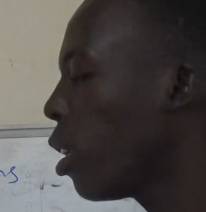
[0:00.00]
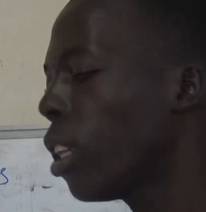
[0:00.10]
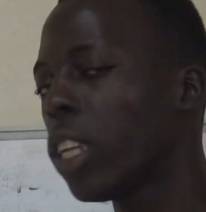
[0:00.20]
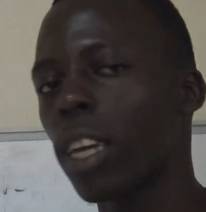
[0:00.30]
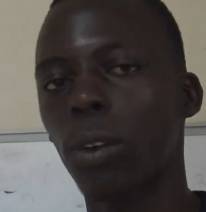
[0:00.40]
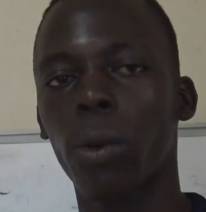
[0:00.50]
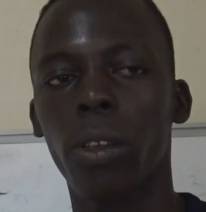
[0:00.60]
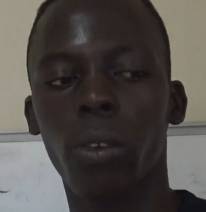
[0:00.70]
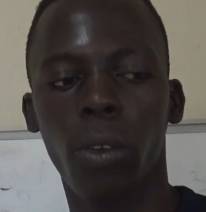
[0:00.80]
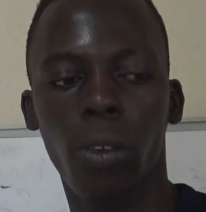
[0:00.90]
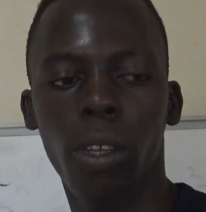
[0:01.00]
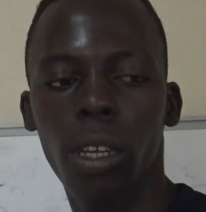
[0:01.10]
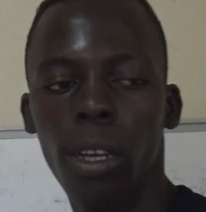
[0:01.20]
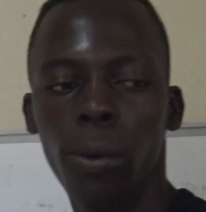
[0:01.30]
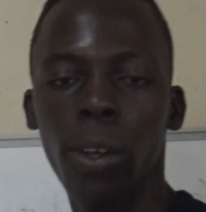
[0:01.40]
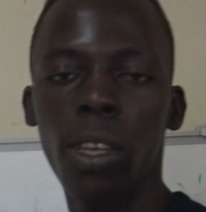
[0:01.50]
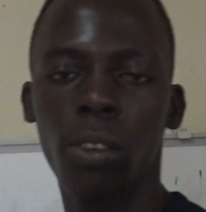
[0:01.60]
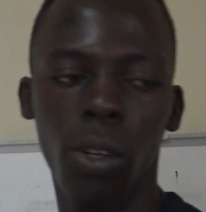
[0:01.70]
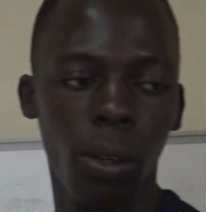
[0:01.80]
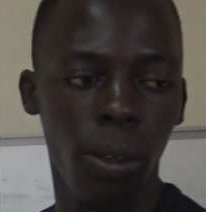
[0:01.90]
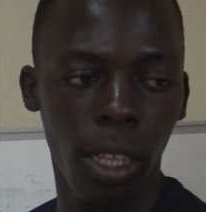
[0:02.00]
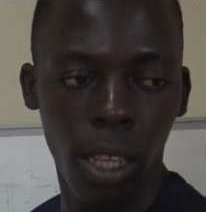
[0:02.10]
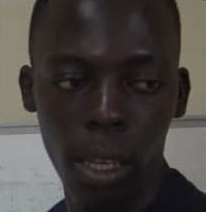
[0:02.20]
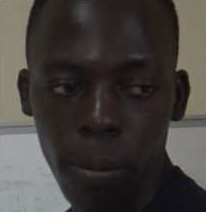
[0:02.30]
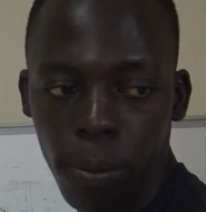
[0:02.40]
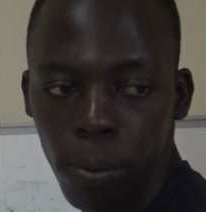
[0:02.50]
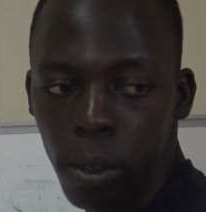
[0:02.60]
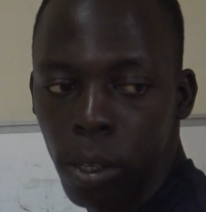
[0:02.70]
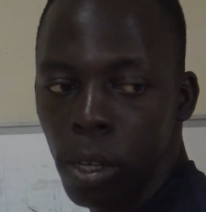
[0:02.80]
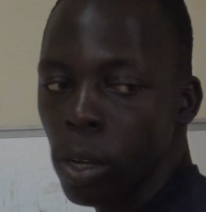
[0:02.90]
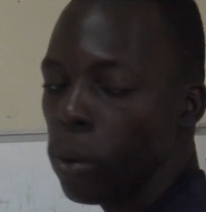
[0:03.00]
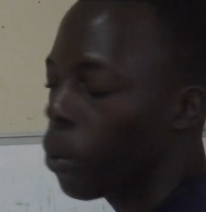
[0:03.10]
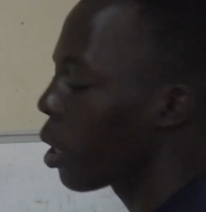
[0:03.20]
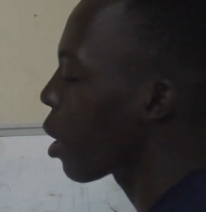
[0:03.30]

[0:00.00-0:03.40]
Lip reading: linear equations, when we are solving them, we